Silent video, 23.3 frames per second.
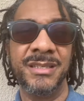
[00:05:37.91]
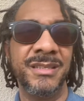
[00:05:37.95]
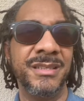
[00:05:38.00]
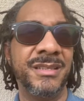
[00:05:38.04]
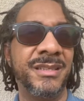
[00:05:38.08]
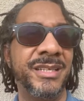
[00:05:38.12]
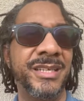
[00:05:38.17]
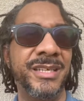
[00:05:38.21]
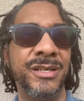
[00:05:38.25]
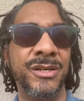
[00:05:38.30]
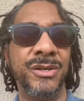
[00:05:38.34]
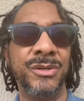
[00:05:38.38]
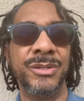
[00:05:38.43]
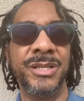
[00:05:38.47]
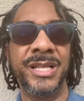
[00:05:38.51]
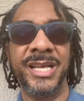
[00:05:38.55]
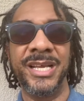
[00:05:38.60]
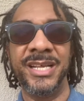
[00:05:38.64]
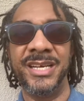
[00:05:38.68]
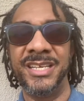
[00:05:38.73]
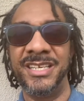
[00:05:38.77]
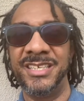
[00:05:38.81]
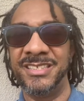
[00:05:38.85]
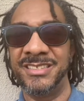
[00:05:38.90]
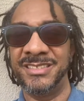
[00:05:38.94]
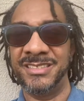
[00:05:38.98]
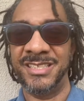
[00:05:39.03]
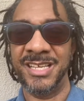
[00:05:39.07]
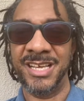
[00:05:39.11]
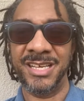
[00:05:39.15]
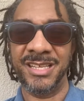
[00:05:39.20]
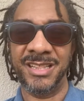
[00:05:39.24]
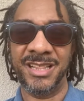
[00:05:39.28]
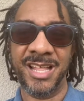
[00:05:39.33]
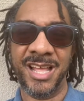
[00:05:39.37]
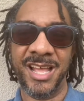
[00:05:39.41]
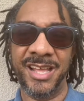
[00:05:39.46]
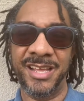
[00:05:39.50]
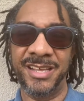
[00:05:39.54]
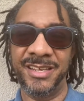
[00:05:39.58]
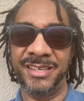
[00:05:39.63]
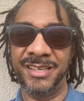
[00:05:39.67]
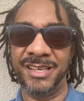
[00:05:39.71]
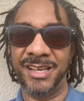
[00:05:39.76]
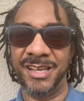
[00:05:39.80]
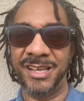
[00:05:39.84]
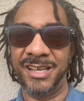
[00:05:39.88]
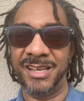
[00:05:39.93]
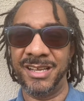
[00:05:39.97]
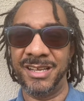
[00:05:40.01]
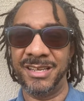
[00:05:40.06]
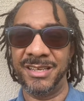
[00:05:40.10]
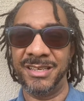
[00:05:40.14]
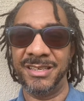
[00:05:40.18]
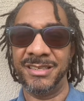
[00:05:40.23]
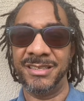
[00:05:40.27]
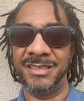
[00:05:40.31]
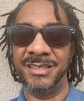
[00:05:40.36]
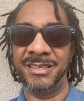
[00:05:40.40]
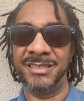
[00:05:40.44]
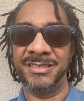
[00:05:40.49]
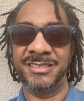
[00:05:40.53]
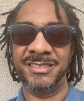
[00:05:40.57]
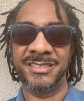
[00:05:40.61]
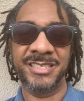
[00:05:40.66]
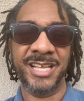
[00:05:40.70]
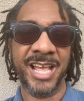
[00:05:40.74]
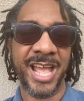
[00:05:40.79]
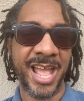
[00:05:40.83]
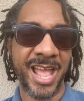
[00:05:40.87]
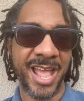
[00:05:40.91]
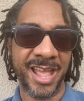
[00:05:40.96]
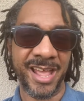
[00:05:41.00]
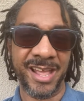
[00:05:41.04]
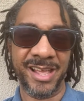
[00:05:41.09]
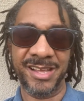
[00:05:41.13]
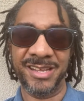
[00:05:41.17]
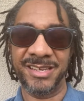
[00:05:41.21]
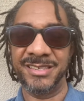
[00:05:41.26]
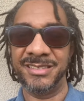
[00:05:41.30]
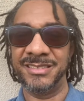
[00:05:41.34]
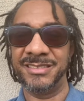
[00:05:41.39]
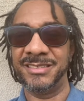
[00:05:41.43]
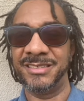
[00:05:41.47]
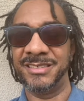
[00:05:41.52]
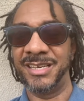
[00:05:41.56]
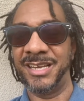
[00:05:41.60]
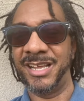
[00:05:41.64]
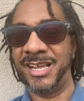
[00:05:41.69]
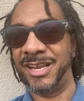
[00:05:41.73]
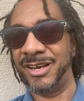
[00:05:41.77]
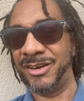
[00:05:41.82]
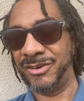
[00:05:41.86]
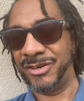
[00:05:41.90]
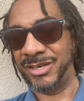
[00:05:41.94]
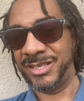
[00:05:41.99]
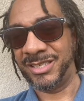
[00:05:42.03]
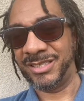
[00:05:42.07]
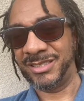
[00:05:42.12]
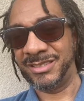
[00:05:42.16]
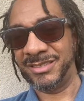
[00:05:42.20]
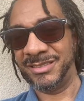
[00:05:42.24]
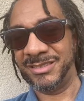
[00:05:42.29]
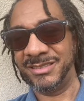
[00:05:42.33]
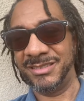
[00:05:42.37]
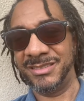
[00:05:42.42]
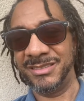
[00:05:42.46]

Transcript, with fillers: Leo ladies, they like uh, a Sag, an Aries.